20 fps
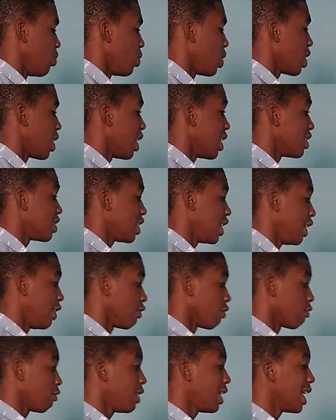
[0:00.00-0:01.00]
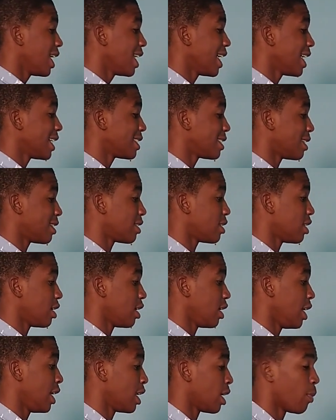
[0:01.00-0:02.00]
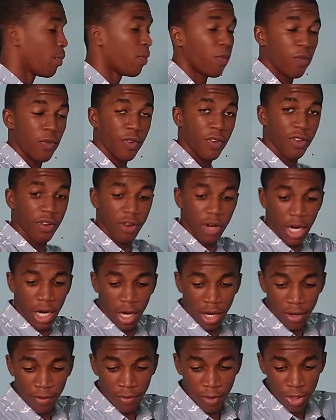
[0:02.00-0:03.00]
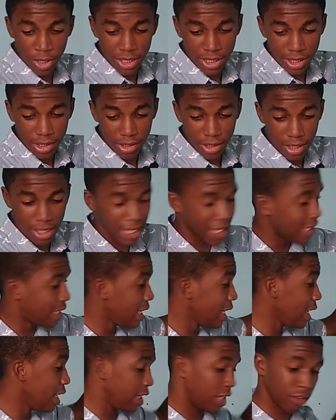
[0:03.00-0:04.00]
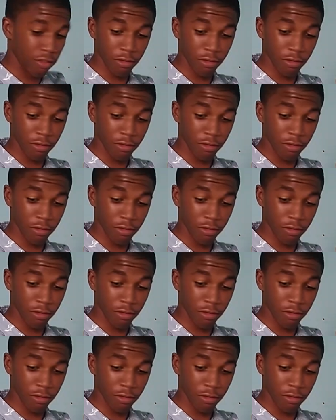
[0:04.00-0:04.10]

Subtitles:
because he realized it in a verse 18.